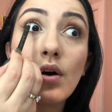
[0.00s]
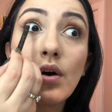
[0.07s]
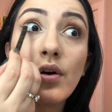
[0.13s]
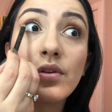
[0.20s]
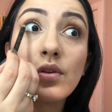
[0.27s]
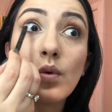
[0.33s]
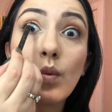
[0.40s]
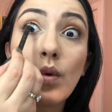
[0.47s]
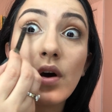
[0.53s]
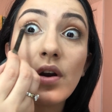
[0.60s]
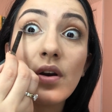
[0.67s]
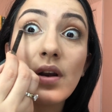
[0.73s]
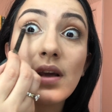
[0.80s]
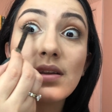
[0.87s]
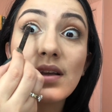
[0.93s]
on the
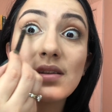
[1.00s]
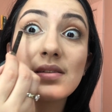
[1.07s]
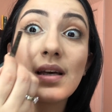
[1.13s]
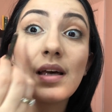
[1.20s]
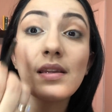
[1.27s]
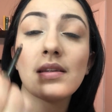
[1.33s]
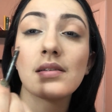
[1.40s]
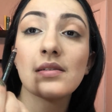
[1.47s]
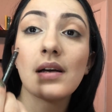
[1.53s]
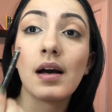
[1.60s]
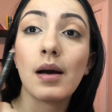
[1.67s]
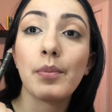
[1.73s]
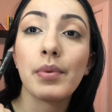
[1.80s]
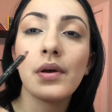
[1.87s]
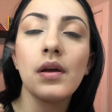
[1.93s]
waterline that's at the
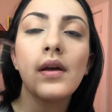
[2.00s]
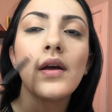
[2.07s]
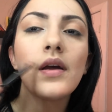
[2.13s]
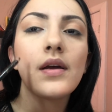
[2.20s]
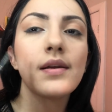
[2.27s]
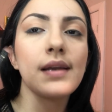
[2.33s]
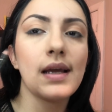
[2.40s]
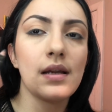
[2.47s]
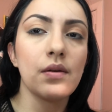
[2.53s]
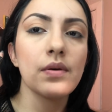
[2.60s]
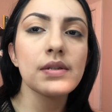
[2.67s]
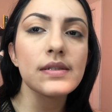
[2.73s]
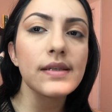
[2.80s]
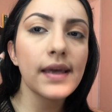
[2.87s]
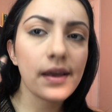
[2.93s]
top. Now I know
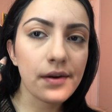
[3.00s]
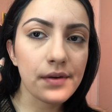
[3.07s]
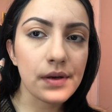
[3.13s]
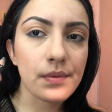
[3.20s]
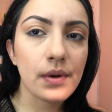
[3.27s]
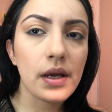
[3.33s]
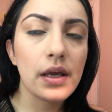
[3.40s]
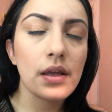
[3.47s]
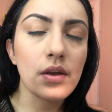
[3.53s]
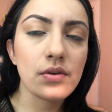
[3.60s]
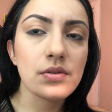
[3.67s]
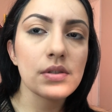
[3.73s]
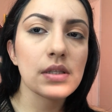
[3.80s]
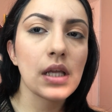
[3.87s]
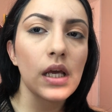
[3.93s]
it's scary, right? And you're
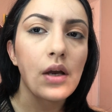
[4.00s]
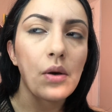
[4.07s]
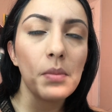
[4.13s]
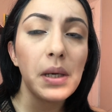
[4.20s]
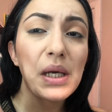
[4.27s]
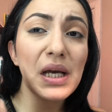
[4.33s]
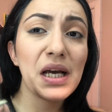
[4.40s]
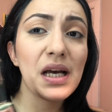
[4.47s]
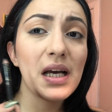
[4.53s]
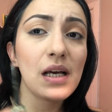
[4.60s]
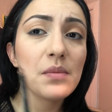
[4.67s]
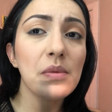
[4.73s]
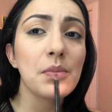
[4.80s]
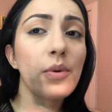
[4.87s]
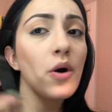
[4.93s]
just like, oh my god,
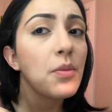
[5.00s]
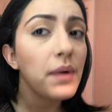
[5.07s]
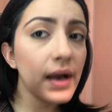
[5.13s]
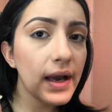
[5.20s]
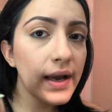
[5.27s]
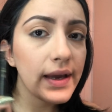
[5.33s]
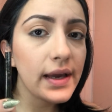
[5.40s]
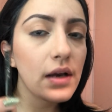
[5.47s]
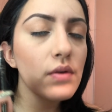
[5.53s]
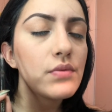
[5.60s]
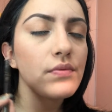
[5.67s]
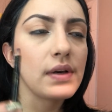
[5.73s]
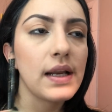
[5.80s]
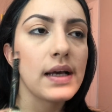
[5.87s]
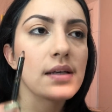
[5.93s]
I'm gonna poke my eye out.
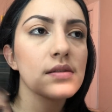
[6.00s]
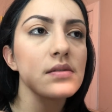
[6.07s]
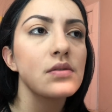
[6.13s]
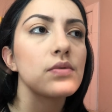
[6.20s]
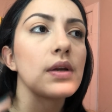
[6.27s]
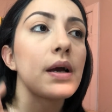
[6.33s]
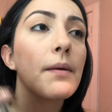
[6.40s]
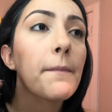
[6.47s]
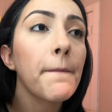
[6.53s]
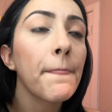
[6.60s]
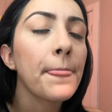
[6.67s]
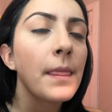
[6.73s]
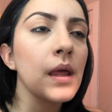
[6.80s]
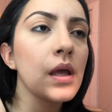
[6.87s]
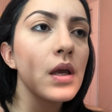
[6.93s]
Relax, you know.
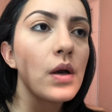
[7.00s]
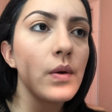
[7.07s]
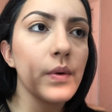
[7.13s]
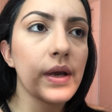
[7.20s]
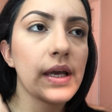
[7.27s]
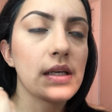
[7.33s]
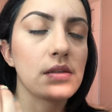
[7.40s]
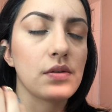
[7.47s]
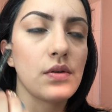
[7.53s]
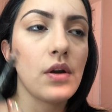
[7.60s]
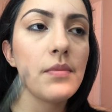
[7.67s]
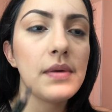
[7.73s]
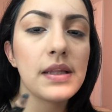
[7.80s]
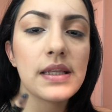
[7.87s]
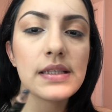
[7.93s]
Okay, so
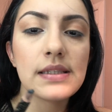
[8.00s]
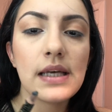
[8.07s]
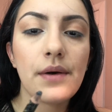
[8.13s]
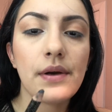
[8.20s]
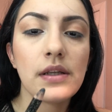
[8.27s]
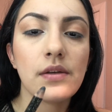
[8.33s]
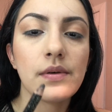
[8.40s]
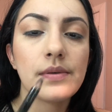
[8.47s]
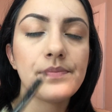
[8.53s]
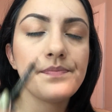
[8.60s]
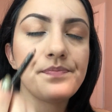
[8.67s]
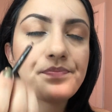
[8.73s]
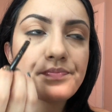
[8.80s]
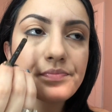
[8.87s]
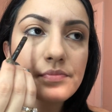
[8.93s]
normally this is how I do it.
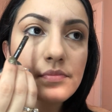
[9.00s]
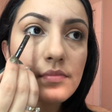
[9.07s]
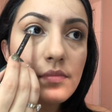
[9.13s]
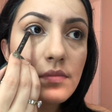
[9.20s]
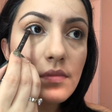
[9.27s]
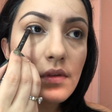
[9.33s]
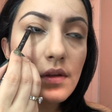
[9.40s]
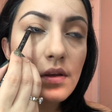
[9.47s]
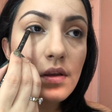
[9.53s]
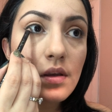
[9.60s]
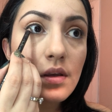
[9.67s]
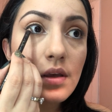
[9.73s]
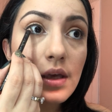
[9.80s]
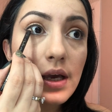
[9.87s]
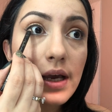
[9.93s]

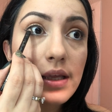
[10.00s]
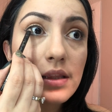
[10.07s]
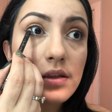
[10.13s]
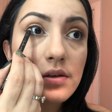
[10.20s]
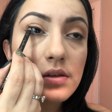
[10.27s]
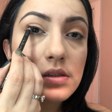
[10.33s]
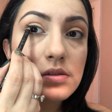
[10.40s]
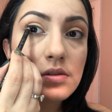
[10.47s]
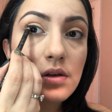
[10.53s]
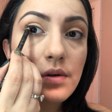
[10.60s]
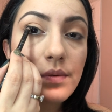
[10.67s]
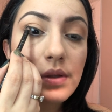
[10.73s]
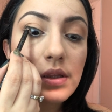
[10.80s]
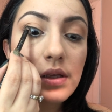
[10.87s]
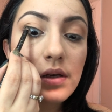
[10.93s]
I literally just
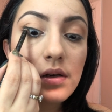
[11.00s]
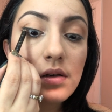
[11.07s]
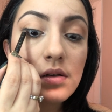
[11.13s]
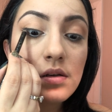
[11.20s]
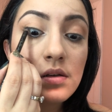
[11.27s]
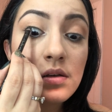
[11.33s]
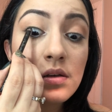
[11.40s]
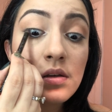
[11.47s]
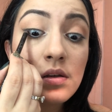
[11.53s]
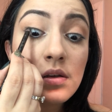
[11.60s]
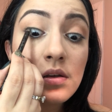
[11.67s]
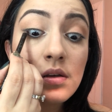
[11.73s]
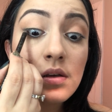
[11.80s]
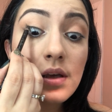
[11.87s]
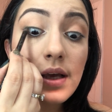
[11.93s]
go in there,
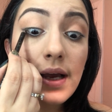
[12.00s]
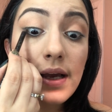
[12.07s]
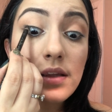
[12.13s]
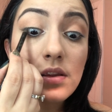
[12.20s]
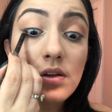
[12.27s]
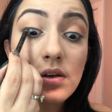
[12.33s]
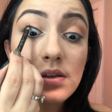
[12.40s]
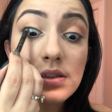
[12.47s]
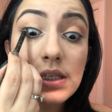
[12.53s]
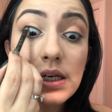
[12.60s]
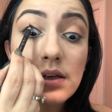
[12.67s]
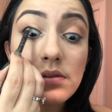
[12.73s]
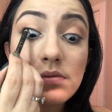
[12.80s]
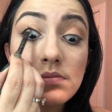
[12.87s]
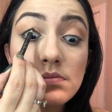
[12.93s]
I look
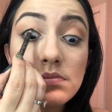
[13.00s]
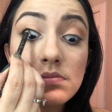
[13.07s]
down,